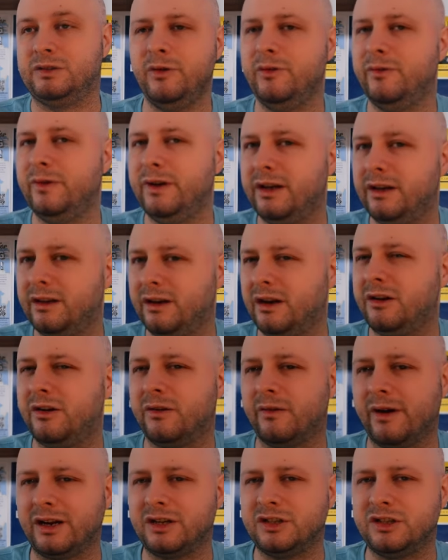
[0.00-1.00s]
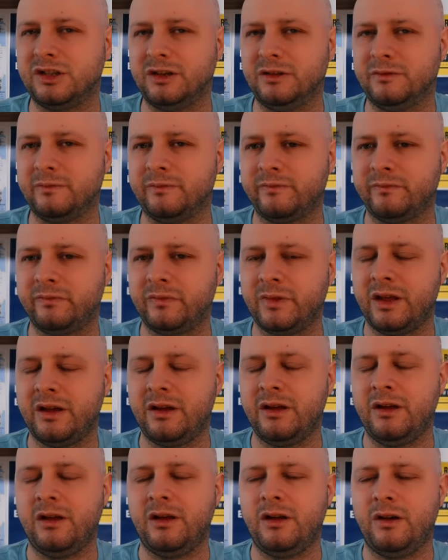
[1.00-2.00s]
moving in a direction
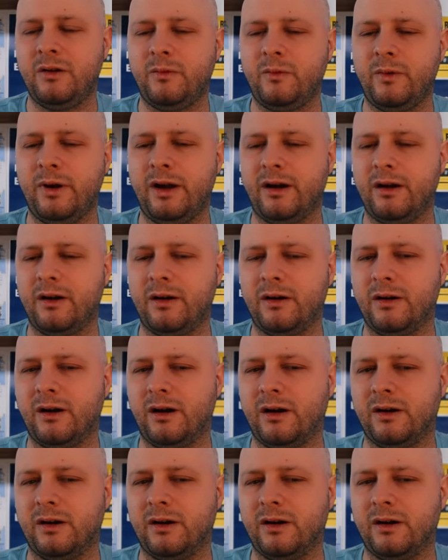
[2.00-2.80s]
where